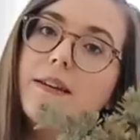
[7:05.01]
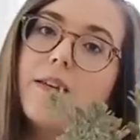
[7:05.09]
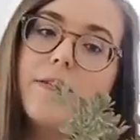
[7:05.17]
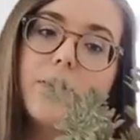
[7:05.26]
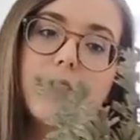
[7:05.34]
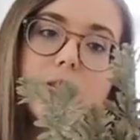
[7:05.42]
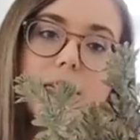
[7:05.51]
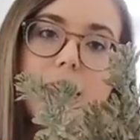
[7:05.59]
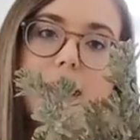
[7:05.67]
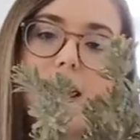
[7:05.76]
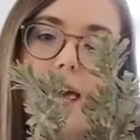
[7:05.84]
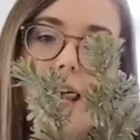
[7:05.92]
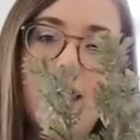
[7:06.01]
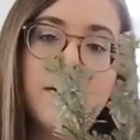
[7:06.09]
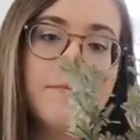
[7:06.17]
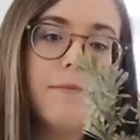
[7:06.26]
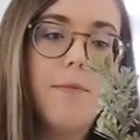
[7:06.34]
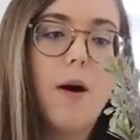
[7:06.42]
and then there's like a
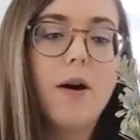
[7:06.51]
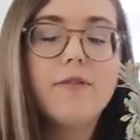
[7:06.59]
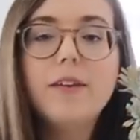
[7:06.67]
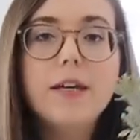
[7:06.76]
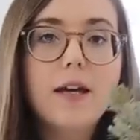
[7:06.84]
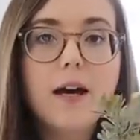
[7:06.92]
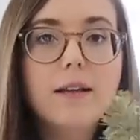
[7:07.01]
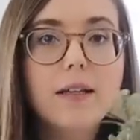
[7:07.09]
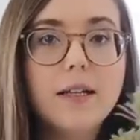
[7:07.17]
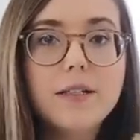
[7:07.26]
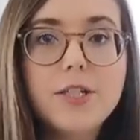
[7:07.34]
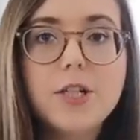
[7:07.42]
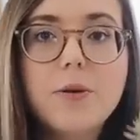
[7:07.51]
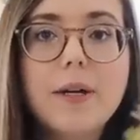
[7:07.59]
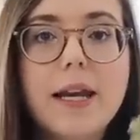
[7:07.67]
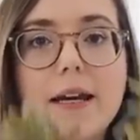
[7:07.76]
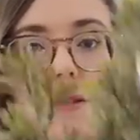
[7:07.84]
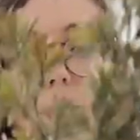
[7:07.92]
mauve color to
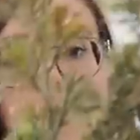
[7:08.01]
it as